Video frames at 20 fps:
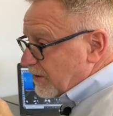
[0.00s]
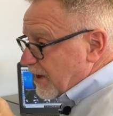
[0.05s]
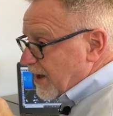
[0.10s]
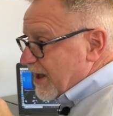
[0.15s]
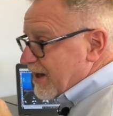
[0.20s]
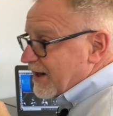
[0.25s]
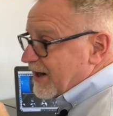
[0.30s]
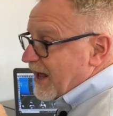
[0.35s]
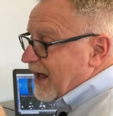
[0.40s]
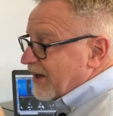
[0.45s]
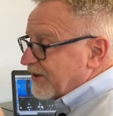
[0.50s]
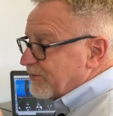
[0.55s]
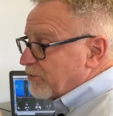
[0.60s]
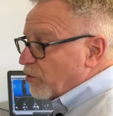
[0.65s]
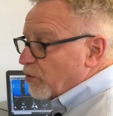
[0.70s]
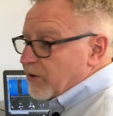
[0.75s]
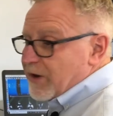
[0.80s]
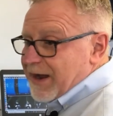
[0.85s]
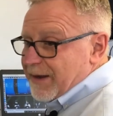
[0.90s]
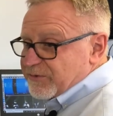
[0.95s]
and it has
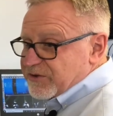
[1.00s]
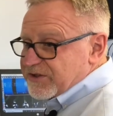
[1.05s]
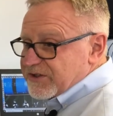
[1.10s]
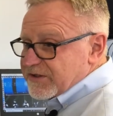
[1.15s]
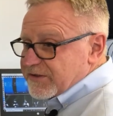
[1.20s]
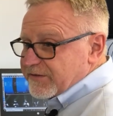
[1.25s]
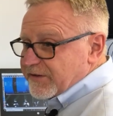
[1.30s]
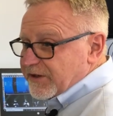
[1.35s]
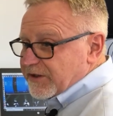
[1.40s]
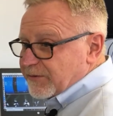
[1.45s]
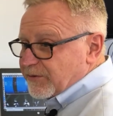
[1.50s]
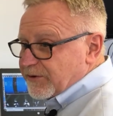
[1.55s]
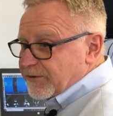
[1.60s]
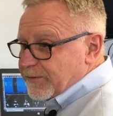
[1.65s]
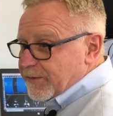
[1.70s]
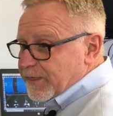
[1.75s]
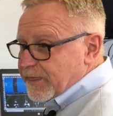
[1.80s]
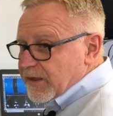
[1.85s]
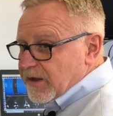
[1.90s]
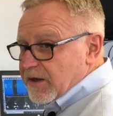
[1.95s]
more options available.
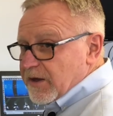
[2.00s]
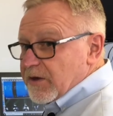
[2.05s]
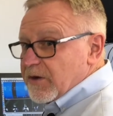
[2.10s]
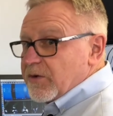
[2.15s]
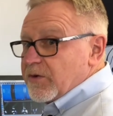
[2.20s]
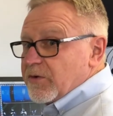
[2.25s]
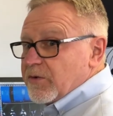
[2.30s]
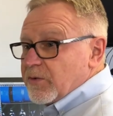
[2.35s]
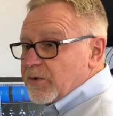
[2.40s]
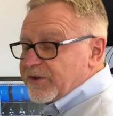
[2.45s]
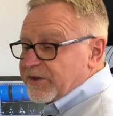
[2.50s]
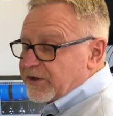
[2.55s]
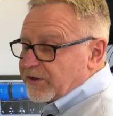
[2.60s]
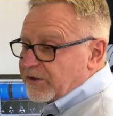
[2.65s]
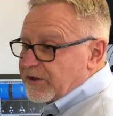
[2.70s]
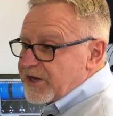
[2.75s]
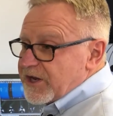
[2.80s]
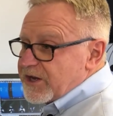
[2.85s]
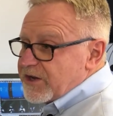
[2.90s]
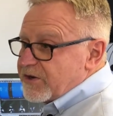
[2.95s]
With an
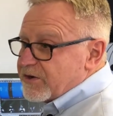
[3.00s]
Elite,